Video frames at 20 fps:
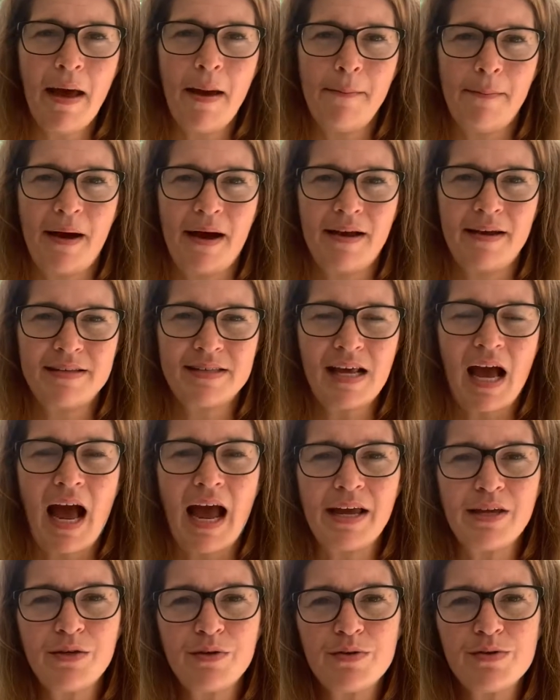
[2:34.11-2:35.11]
but
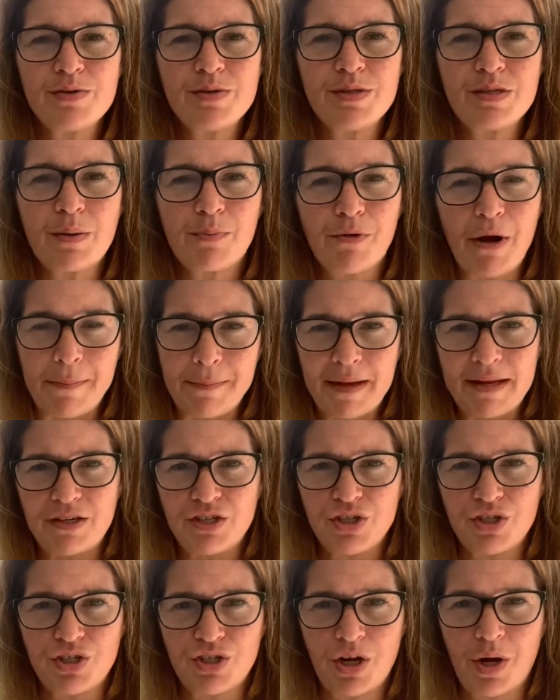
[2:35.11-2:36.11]
I used Prep
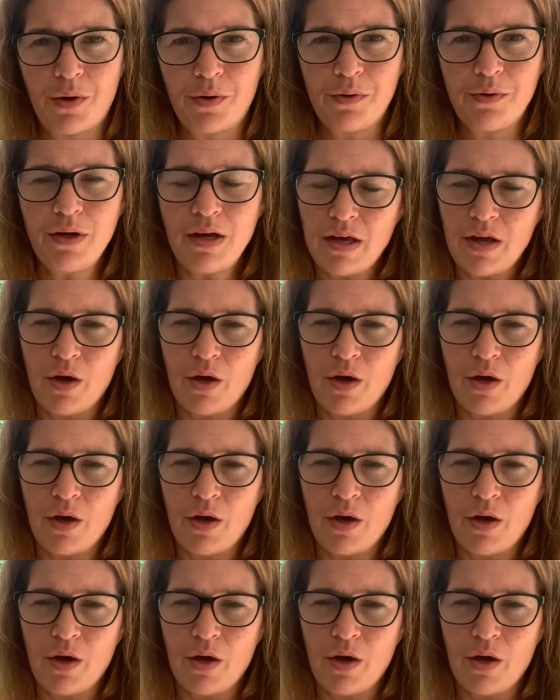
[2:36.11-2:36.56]
Agent Joe,